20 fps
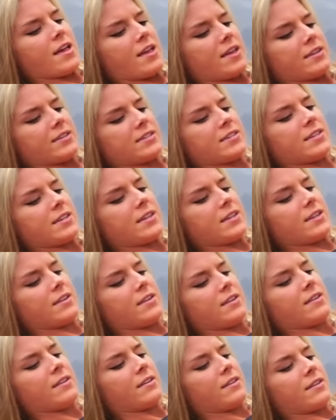
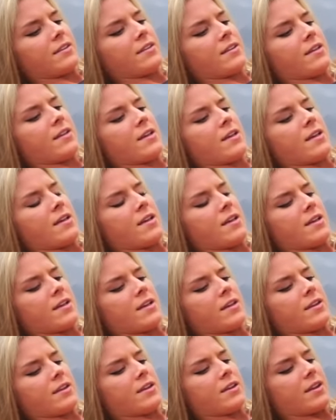eighteen,
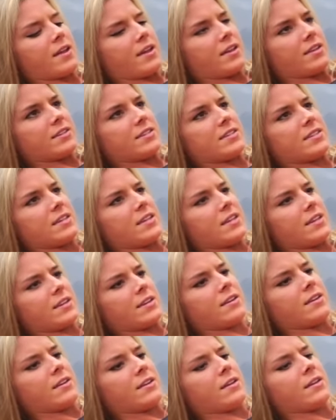
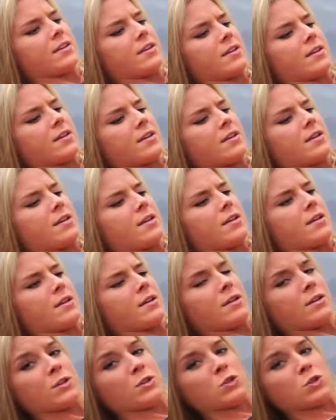nineteen,
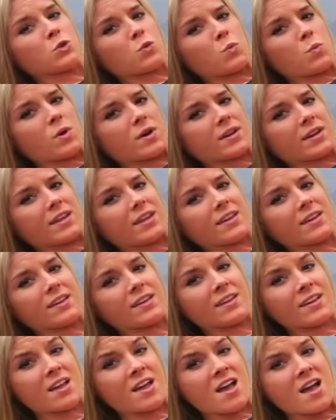twenty.
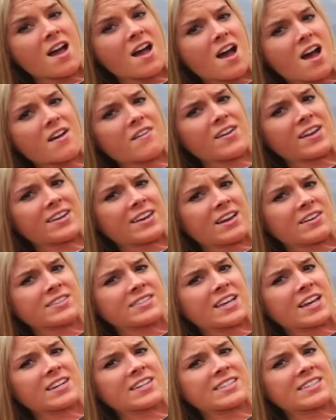All right, now
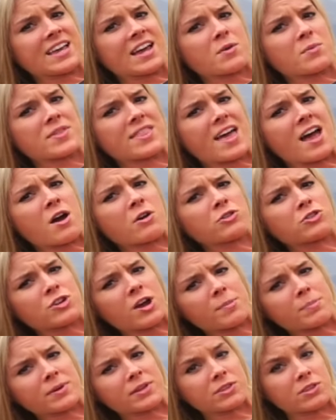side to side without
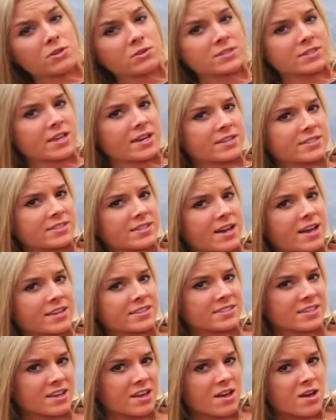dropping those legs,
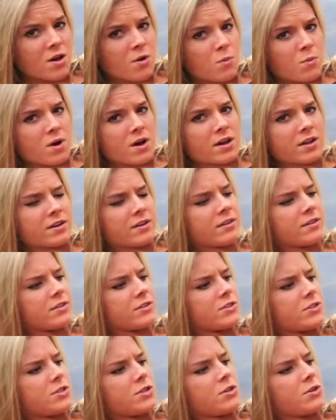guys. One,
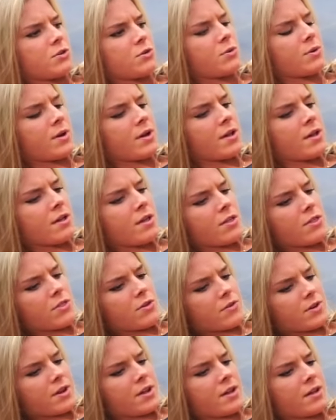two,
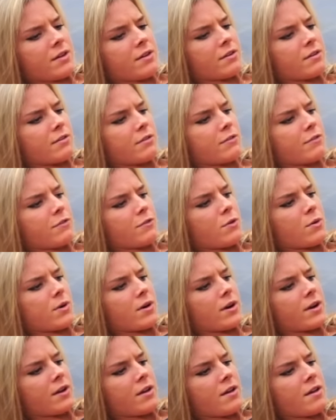three,
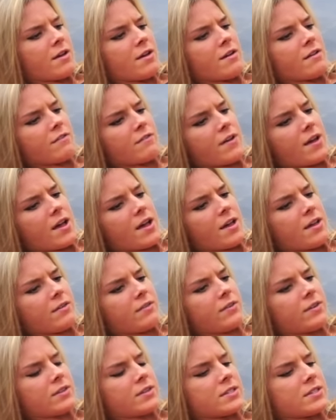four,
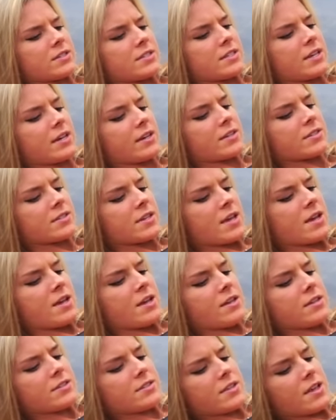five, six,
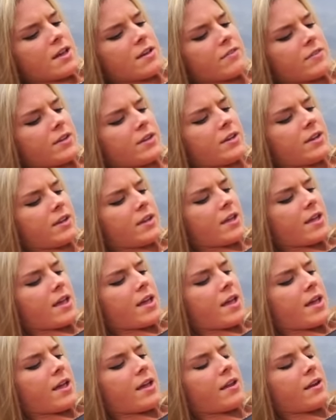seven,
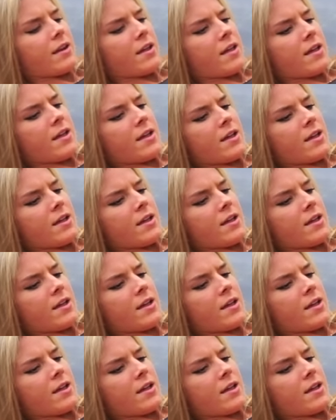eight,